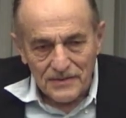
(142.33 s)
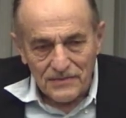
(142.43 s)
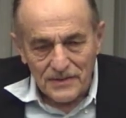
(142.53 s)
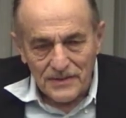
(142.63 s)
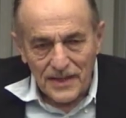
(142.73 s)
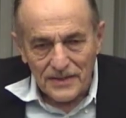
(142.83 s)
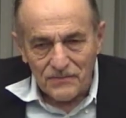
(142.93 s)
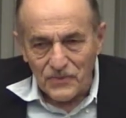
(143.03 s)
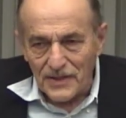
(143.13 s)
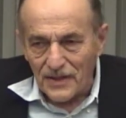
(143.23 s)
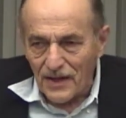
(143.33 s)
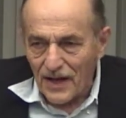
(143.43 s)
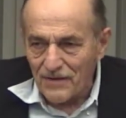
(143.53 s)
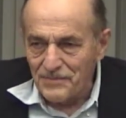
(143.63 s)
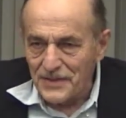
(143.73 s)
that we
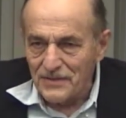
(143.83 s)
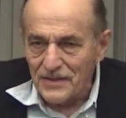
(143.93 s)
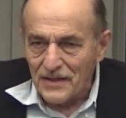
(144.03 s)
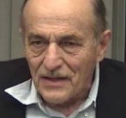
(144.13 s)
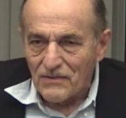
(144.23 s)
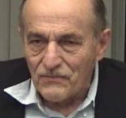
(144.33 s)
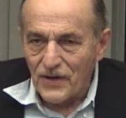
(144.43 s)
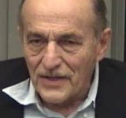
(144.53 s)
have been,